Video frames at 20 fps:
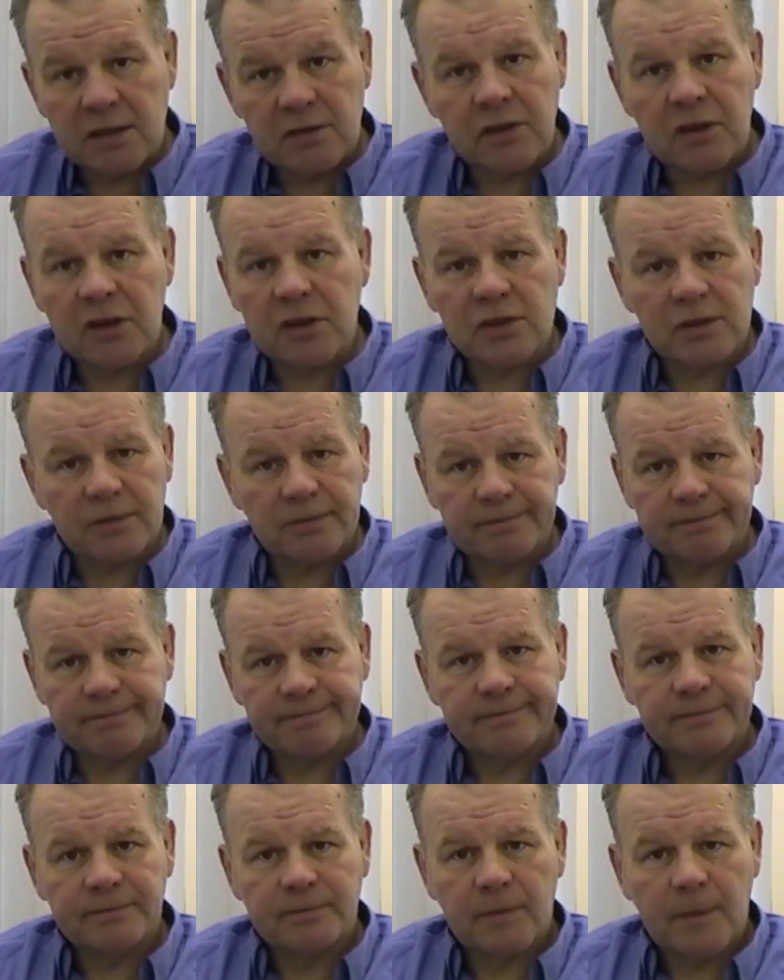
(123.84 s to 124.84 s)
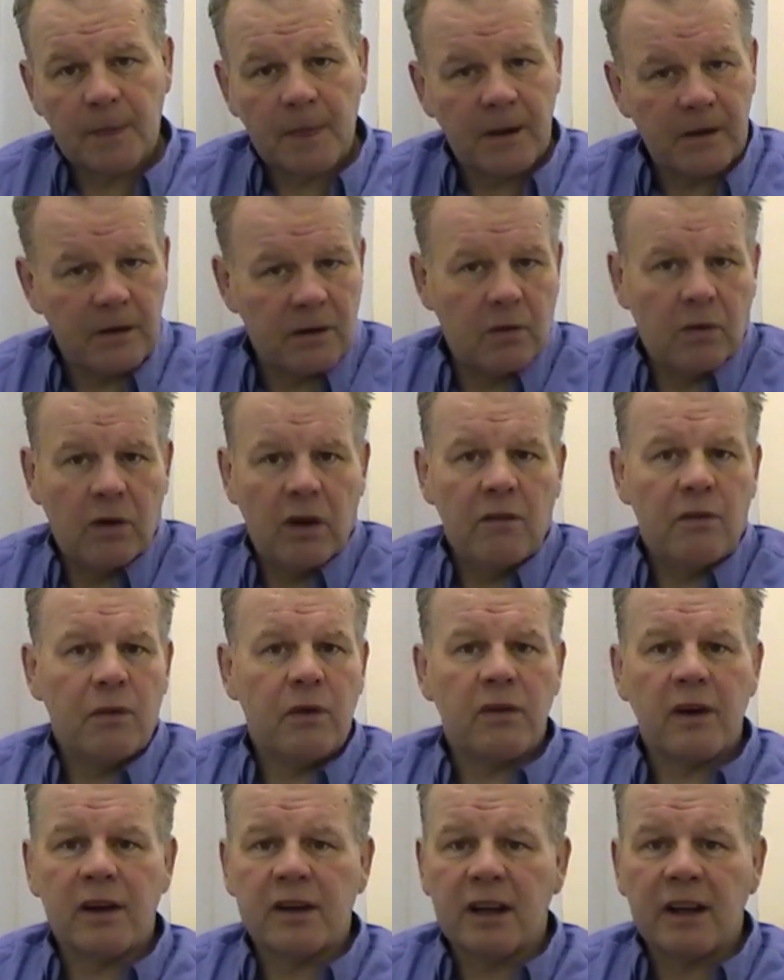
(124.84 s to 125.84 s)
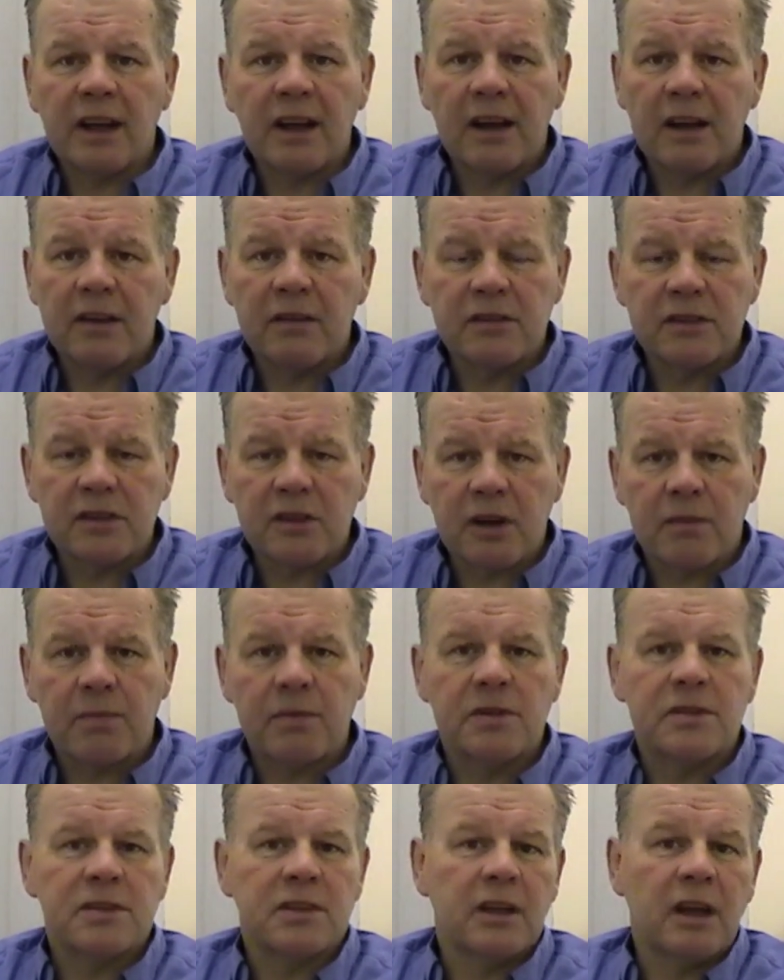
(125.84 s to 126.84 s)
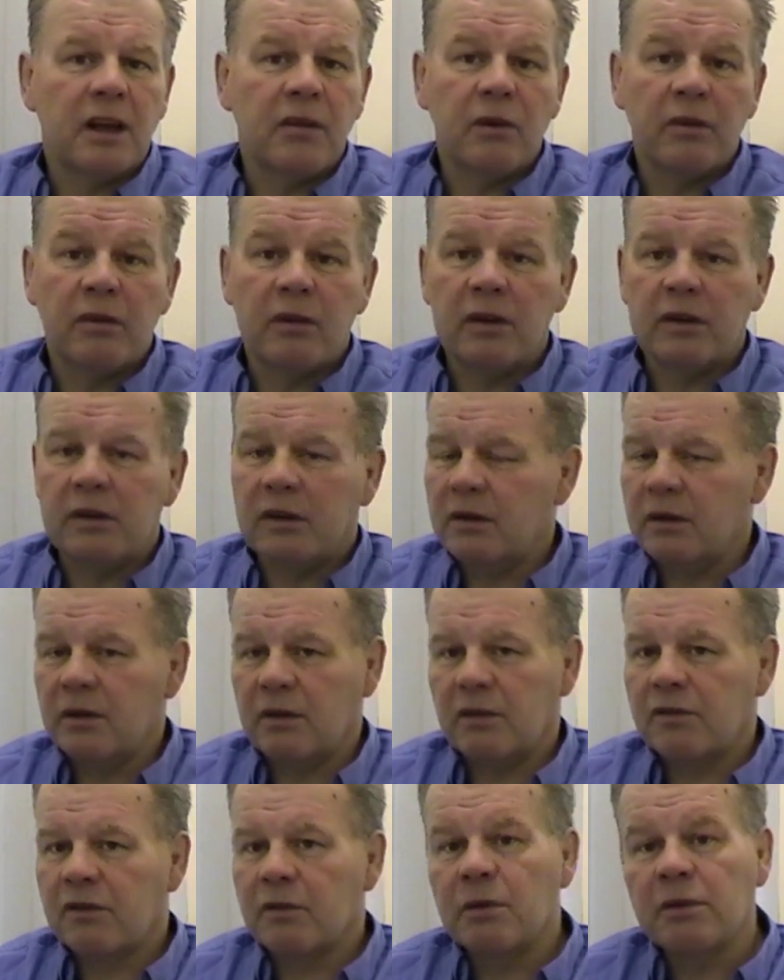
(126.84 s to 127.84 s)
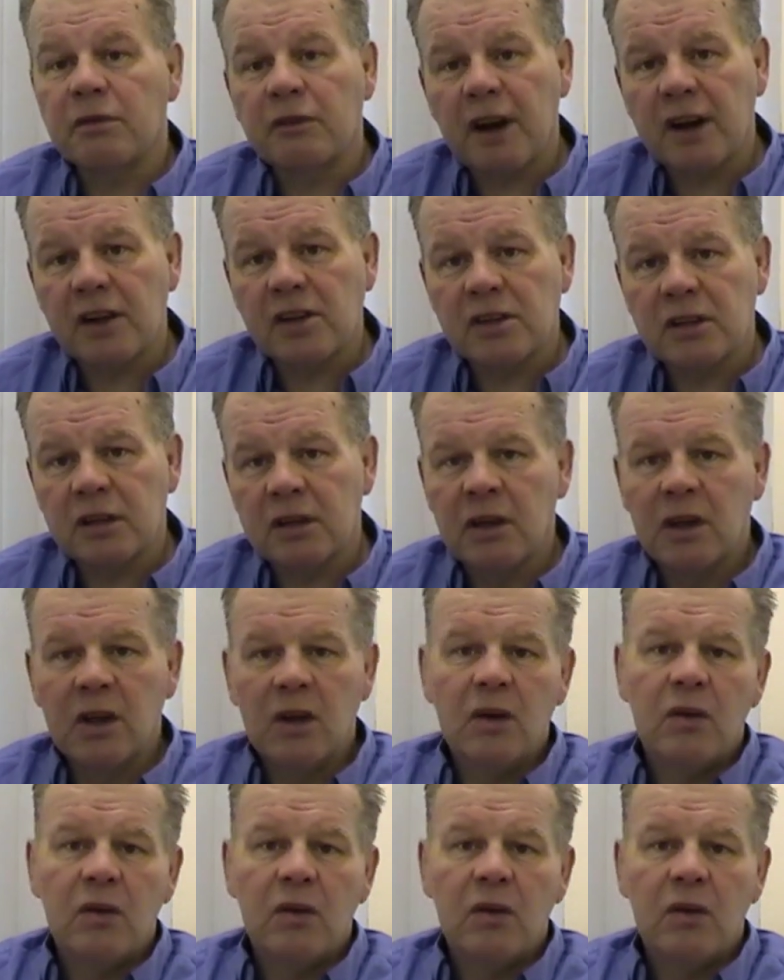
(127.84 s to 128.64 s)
to function. If we've had a leg length discrepancy and from a fracture,